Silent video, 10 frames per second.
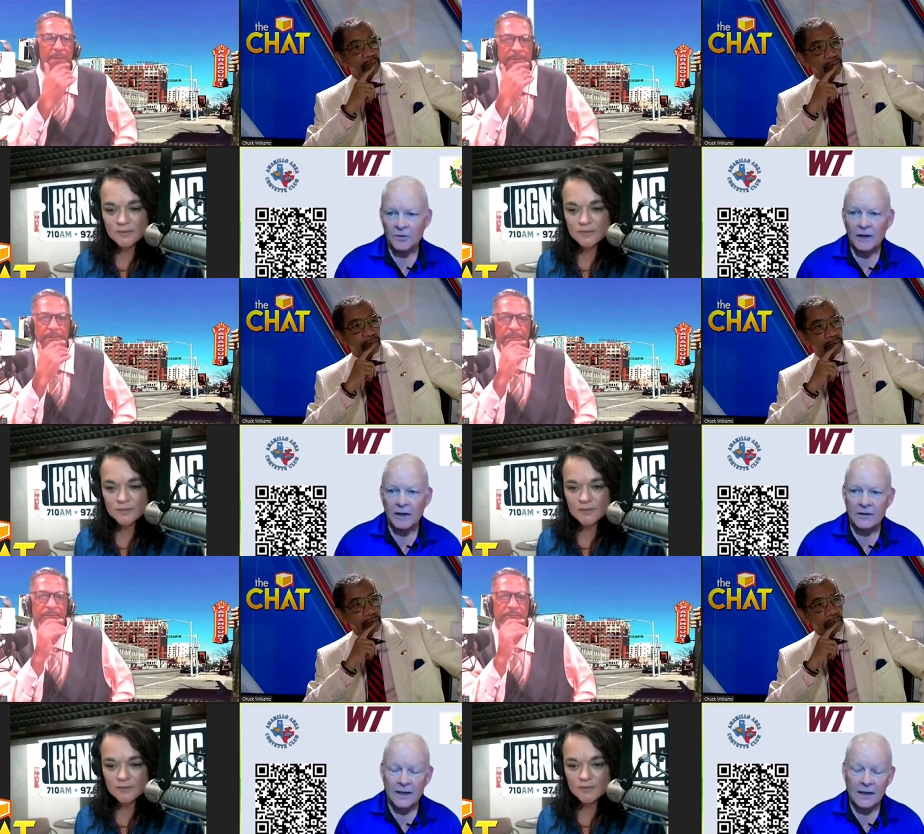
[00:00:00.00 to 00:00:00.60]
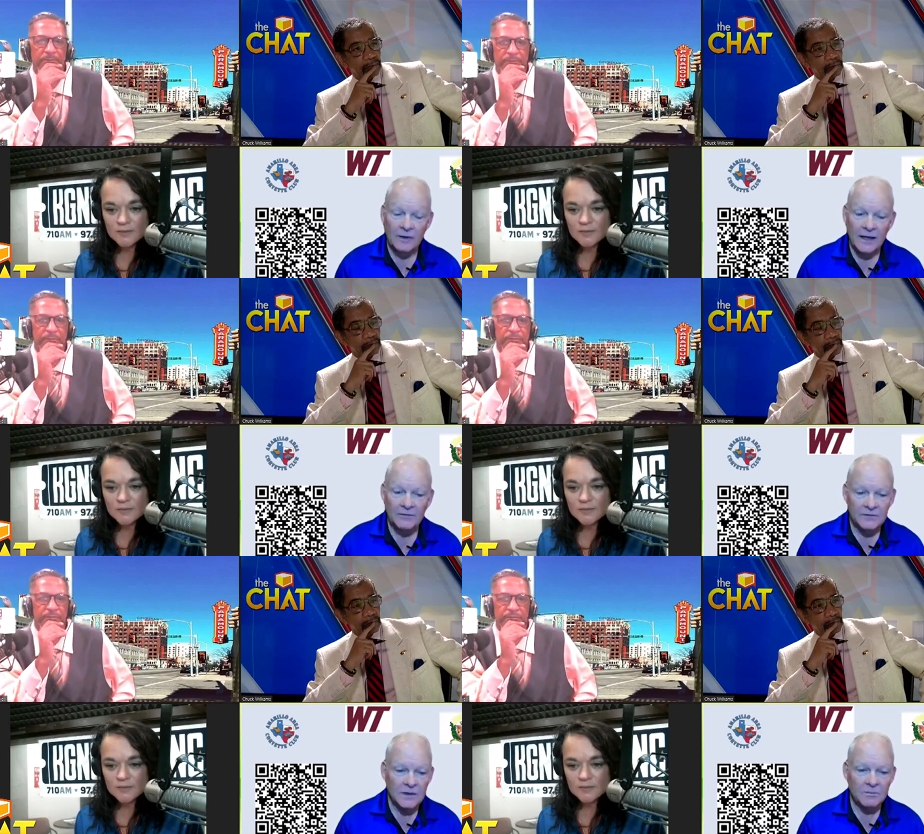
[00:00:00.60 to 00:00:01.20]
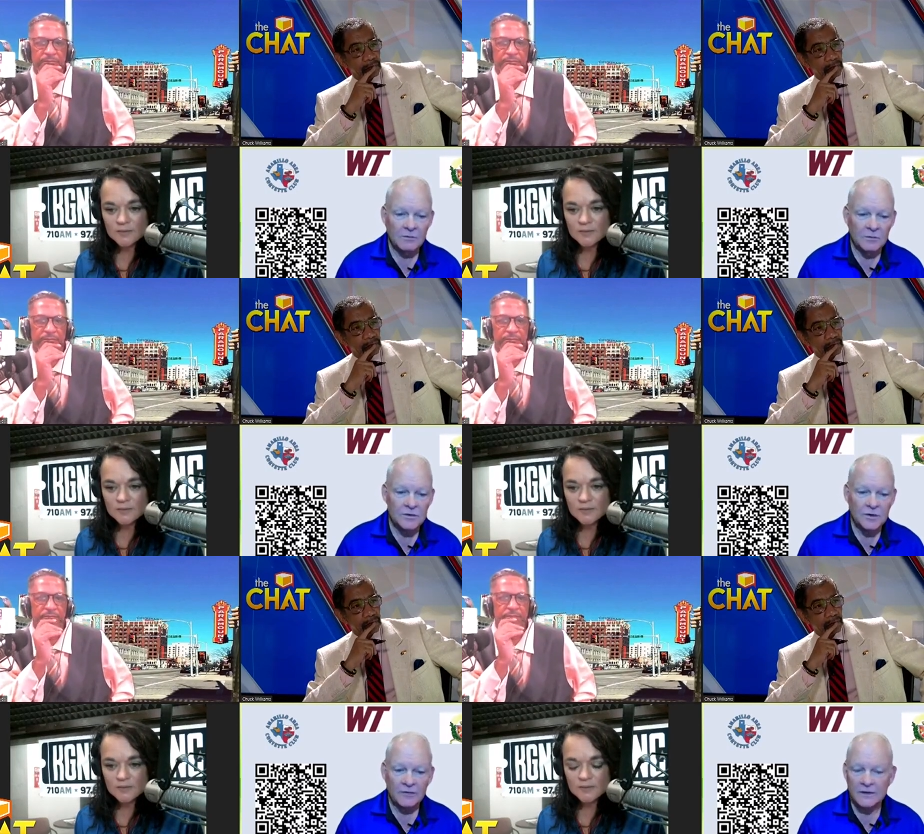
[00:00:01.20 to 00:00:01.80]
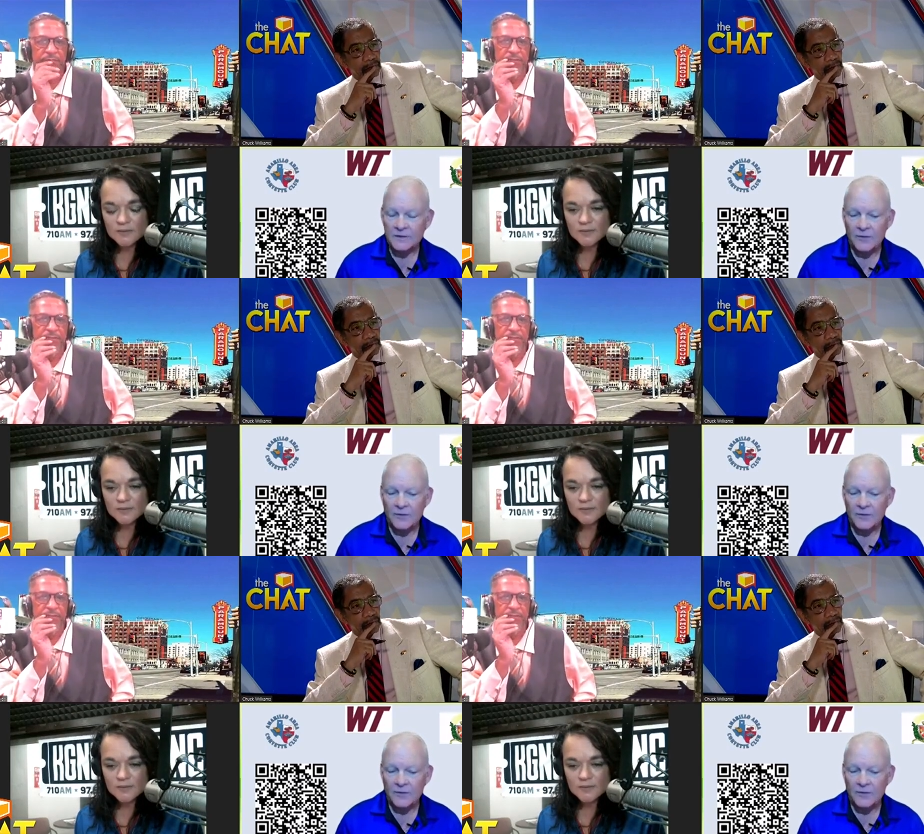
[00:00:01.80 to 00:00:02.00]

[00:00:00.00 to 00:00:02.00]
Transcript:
Speaker 1: further out than that. We have some members are